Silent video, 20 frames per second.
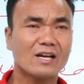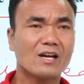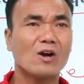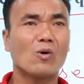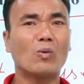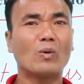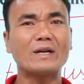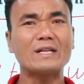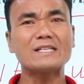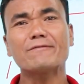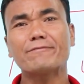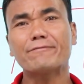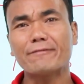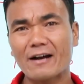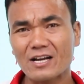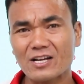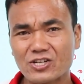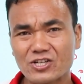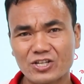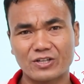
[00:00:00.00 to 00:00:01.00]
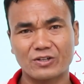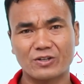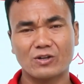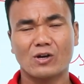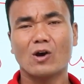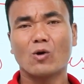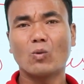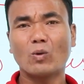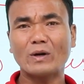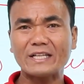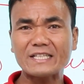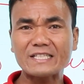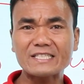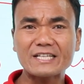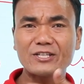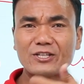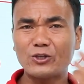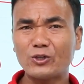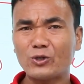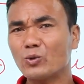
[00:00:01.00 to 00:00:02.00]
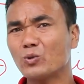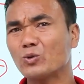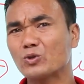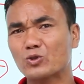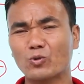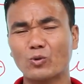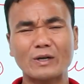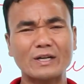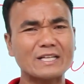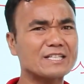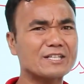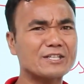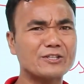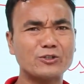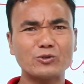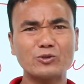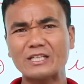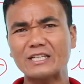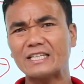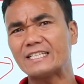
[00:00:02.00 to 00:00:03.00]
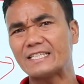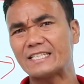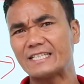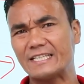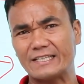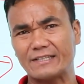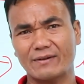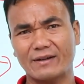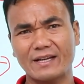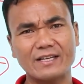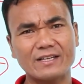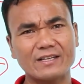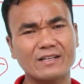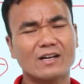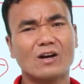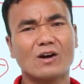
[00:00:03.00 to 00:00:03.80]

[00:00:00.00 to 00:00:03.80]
What is the function? What is the use? What is the utility, right?